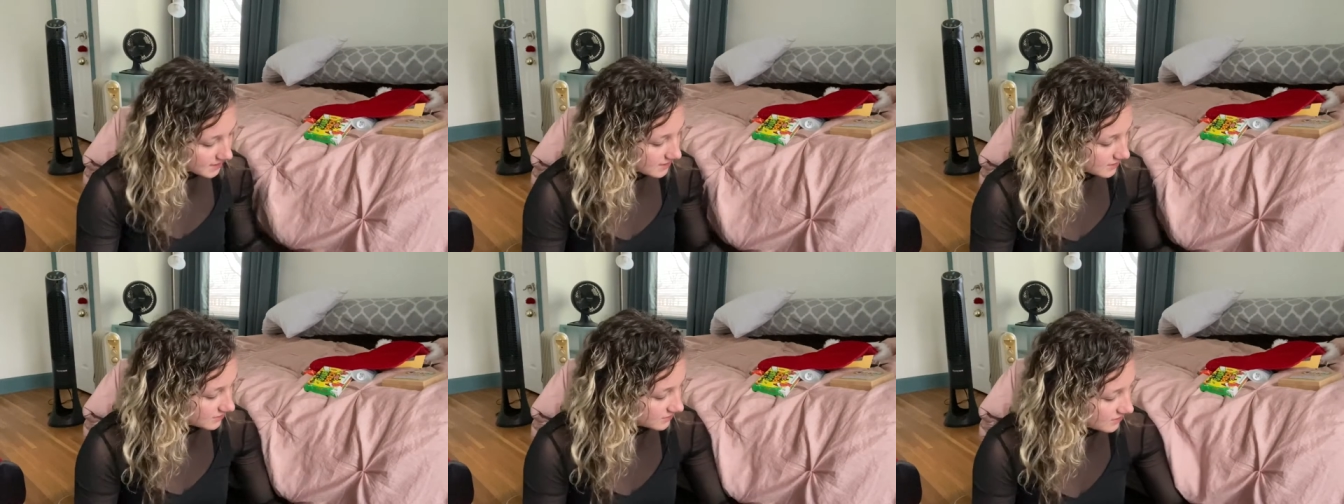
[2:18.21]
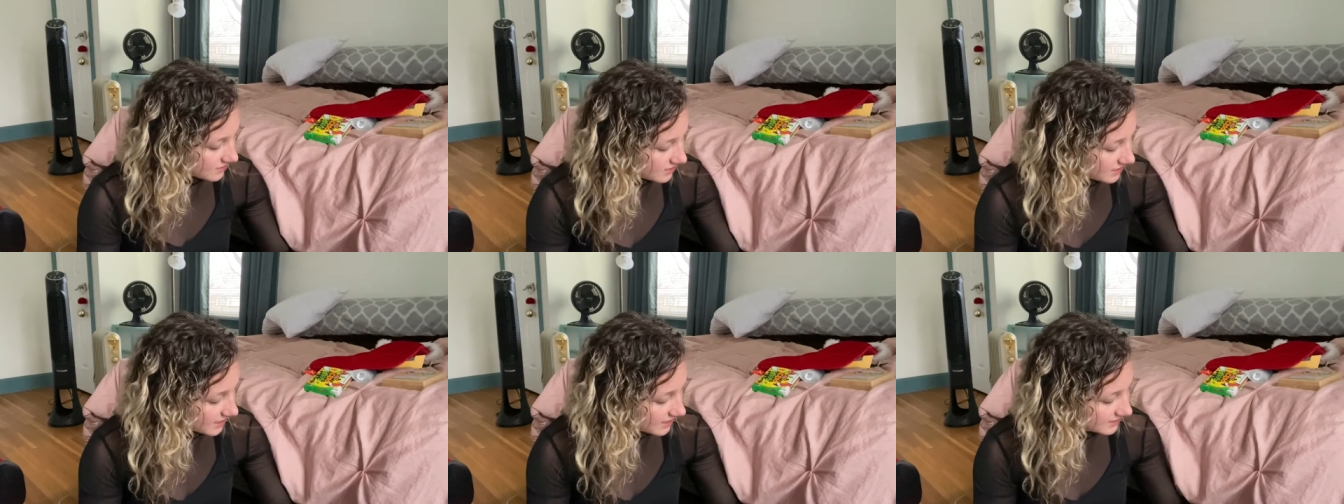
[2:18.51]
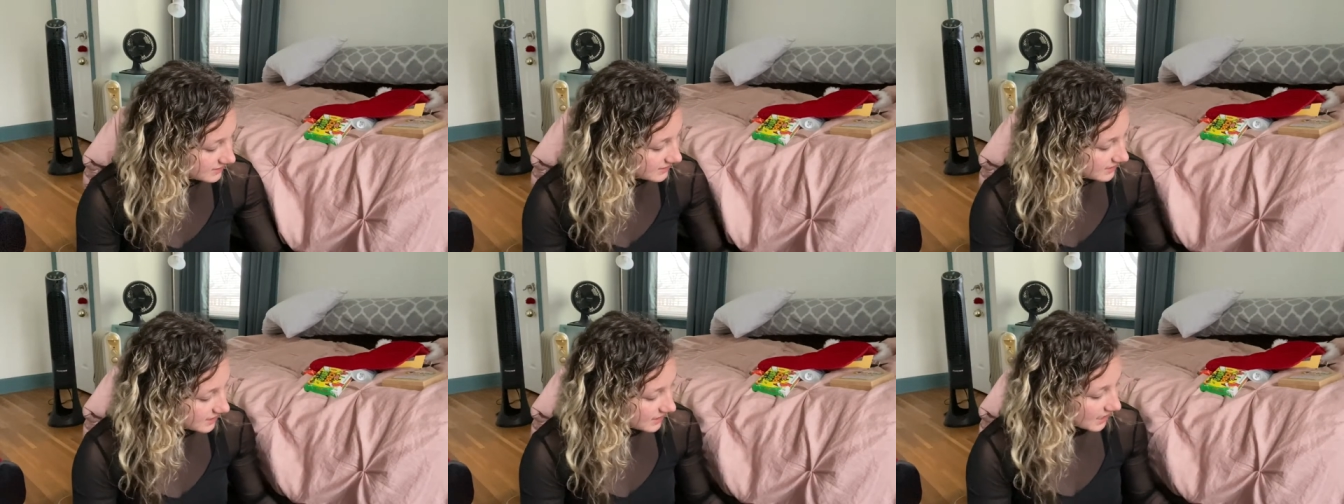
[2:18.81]
So the next
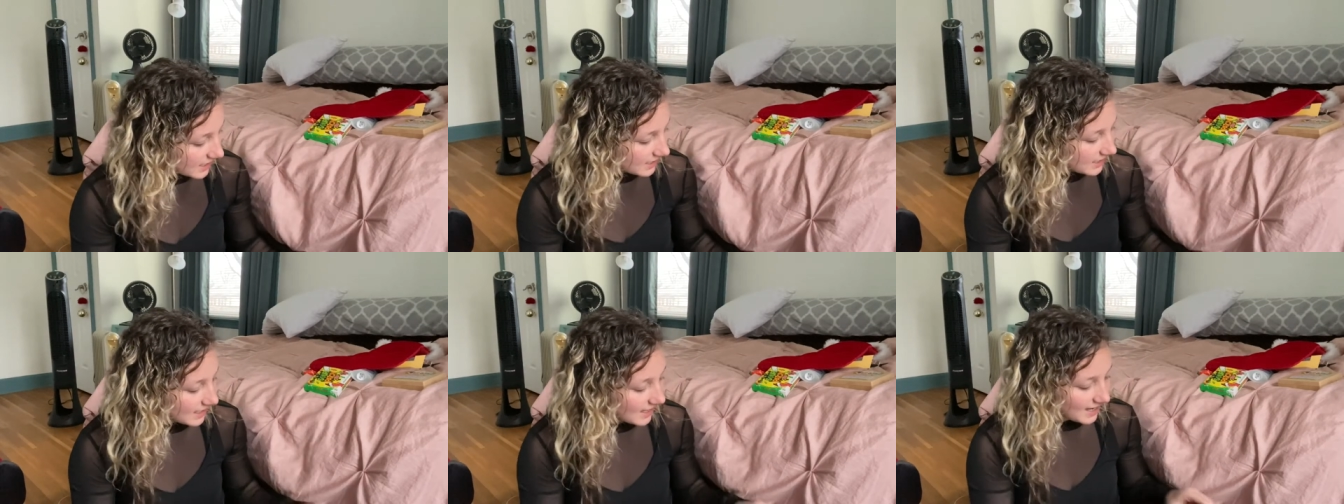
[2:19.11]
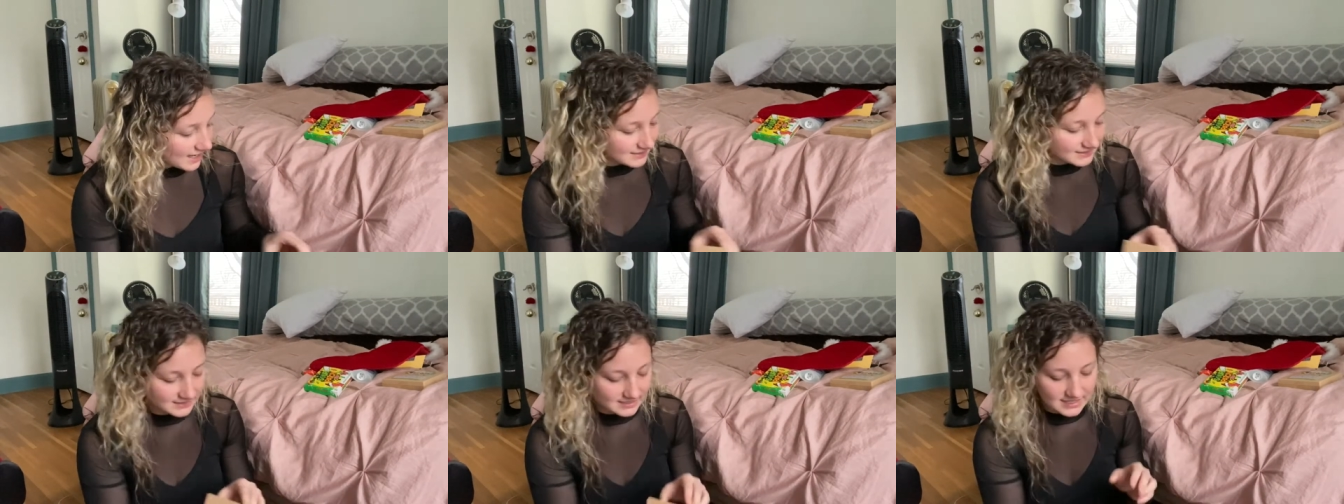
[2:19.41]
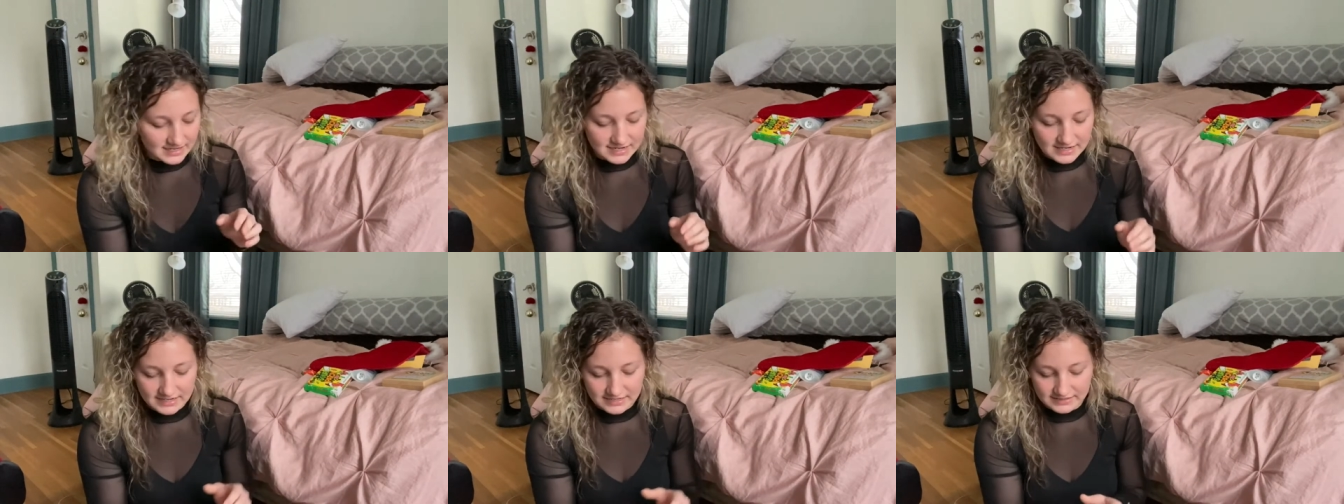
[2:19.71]
thing I got
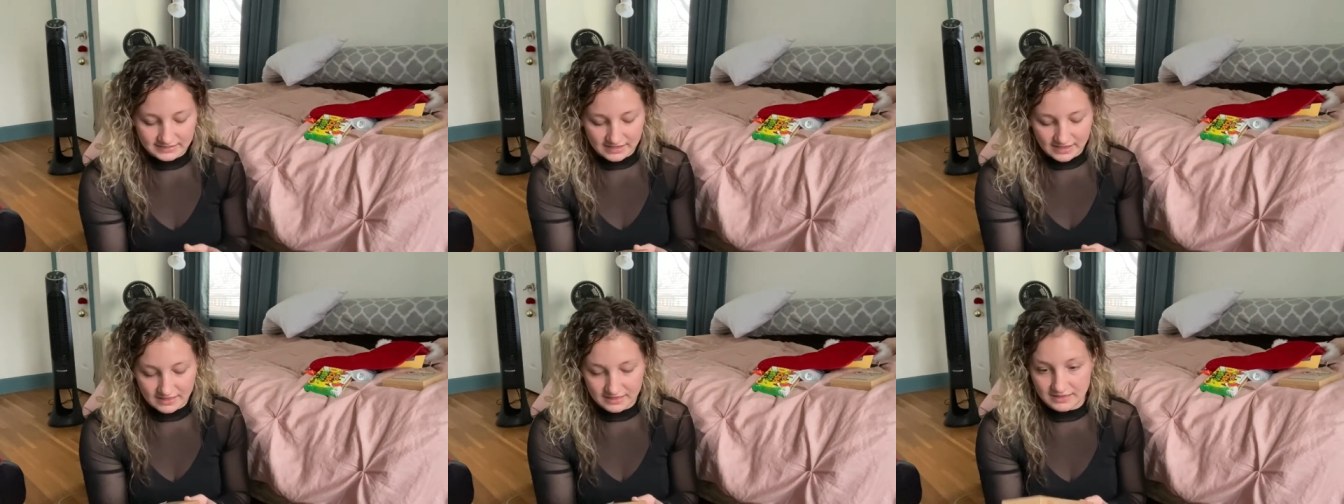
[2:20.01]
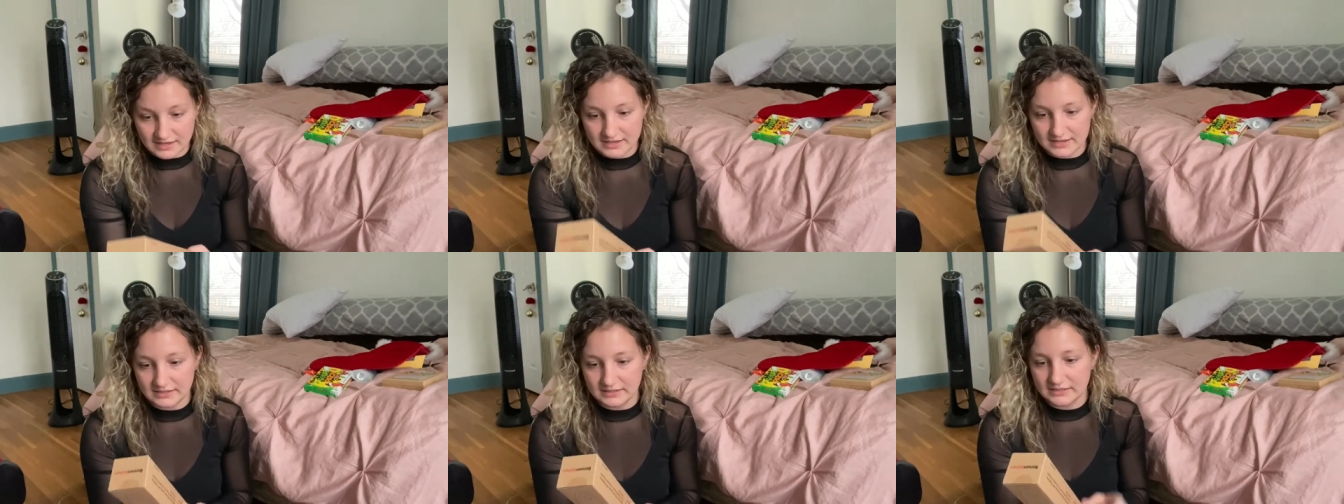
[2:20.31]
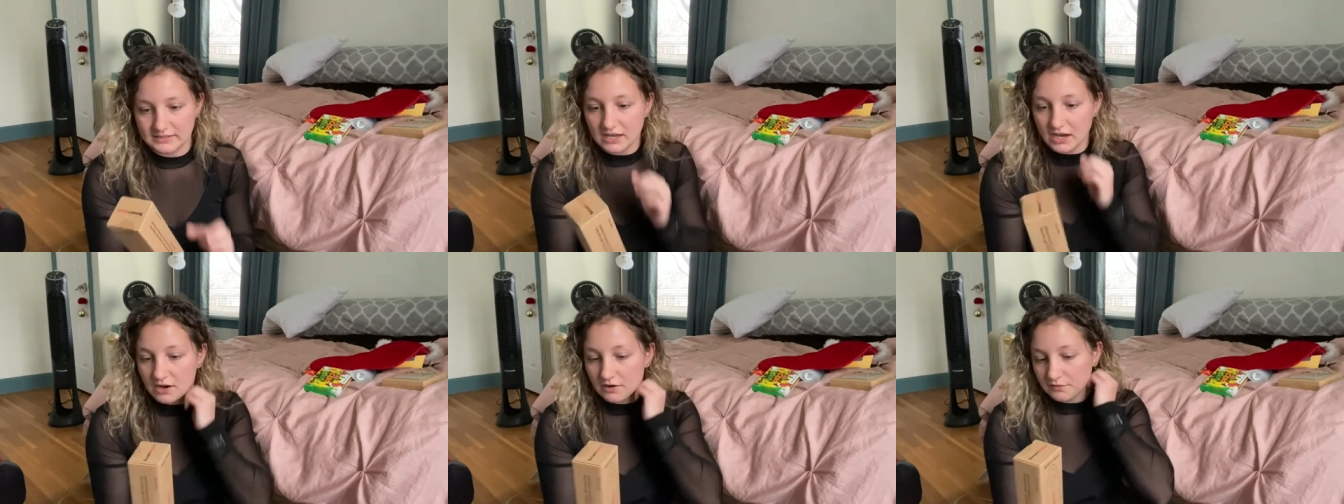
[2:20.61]
is this
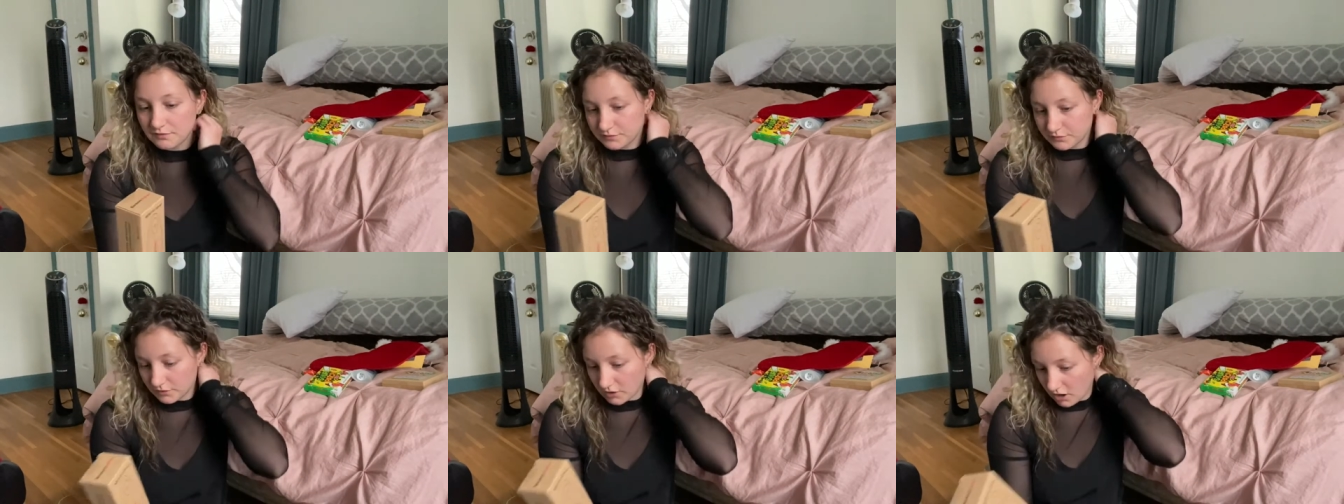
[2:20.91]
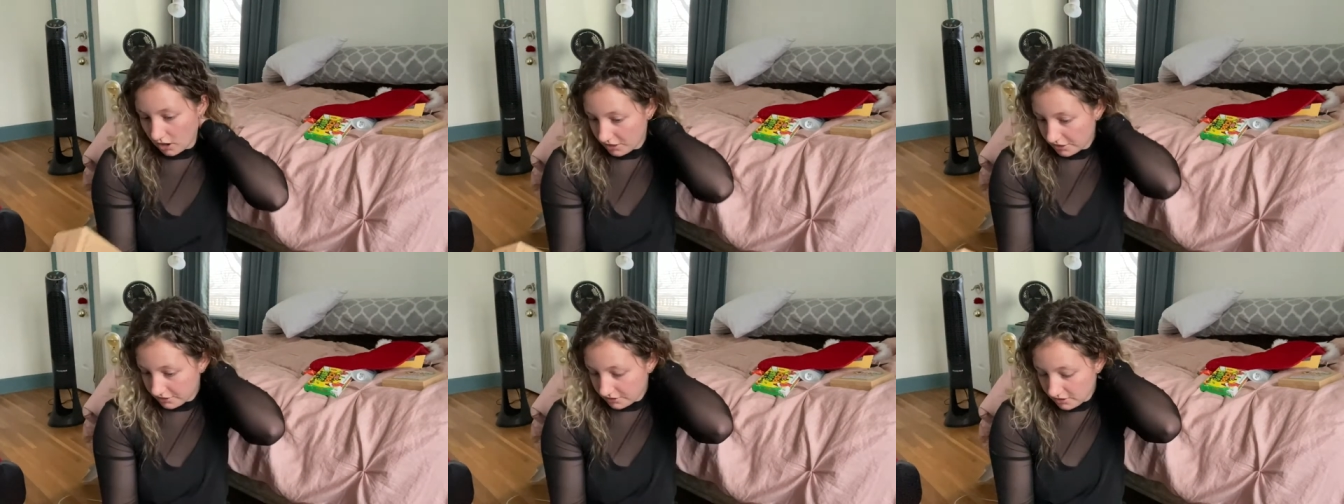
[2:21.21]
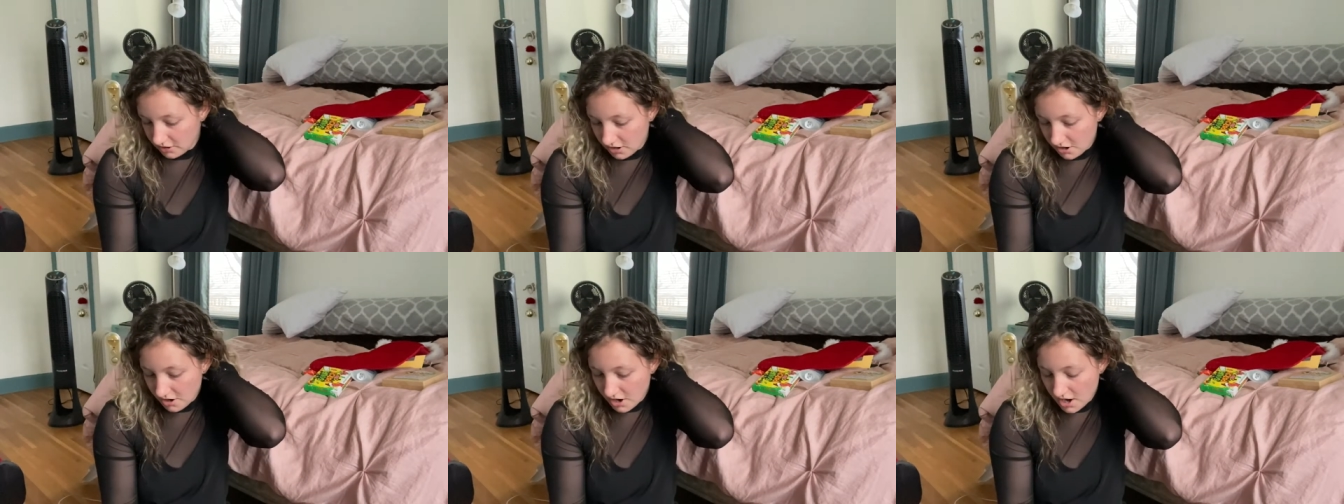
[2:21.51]
frother,